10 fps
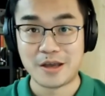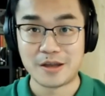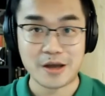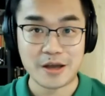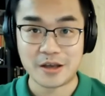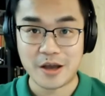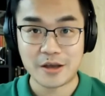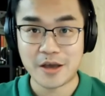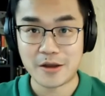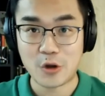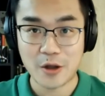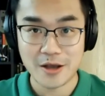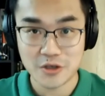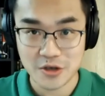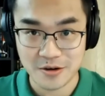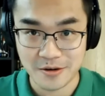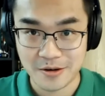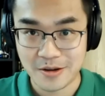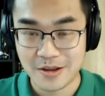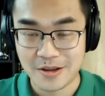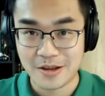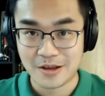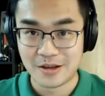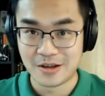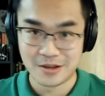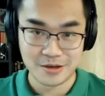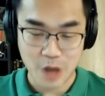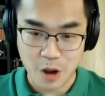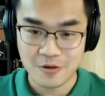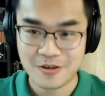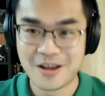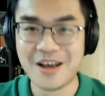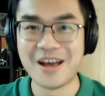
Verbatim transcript: and I, I cannot answer uh, now.